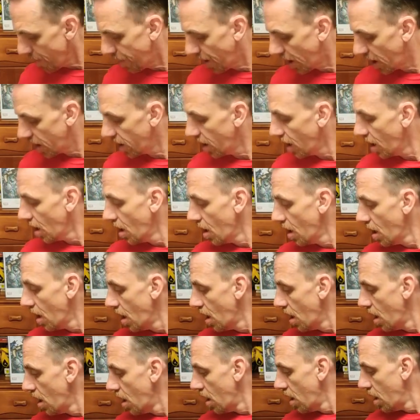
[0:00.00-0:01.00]
But
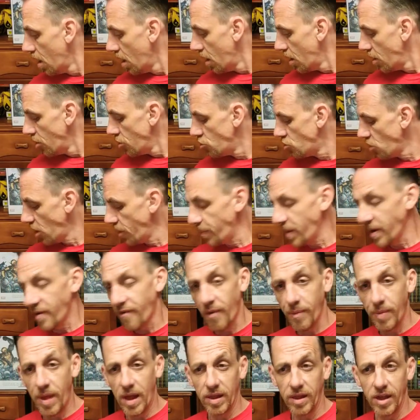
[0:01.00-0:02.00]

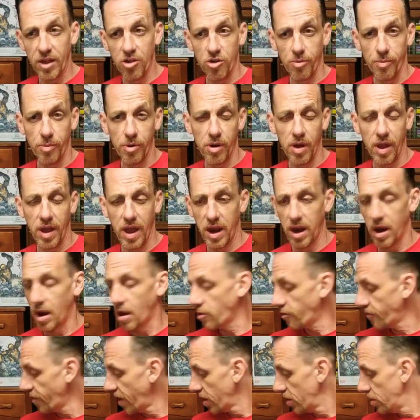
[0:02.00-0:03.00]
jumping from that Legion book, again,
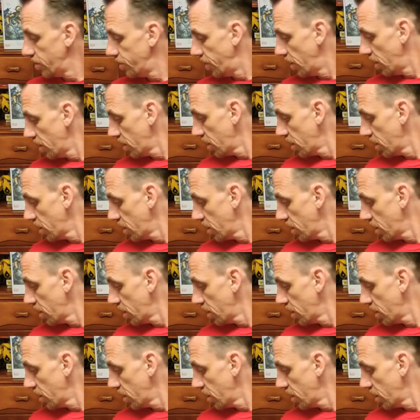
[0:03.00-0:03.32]
an undervalued